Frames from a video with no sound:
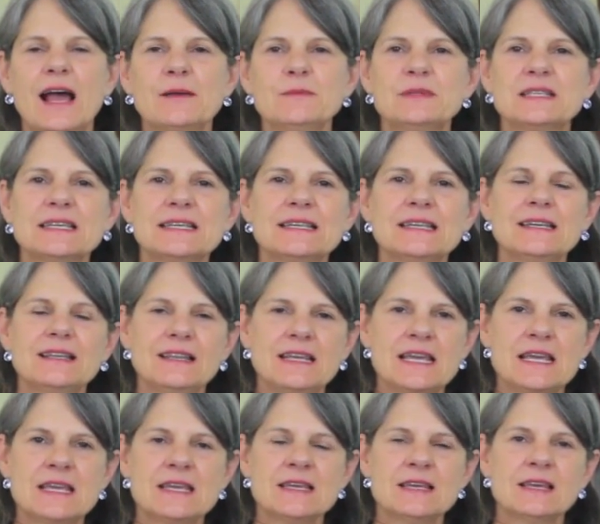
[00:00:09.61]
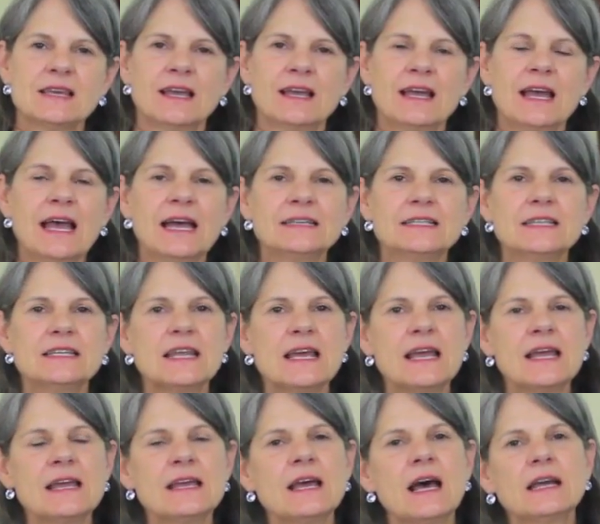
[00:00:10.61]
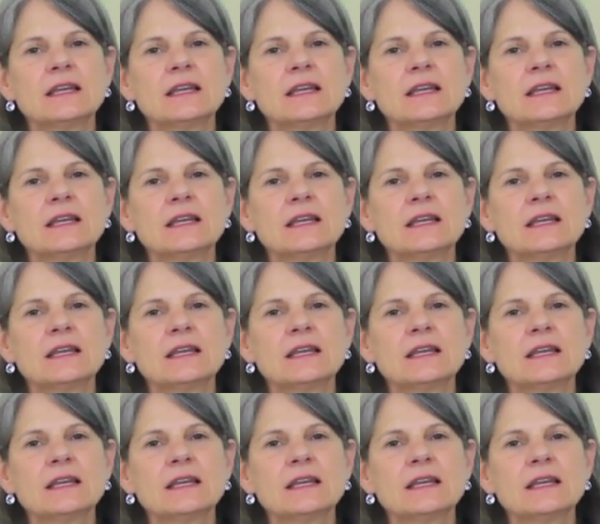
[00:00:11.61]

I'm Cyndi Lee, and today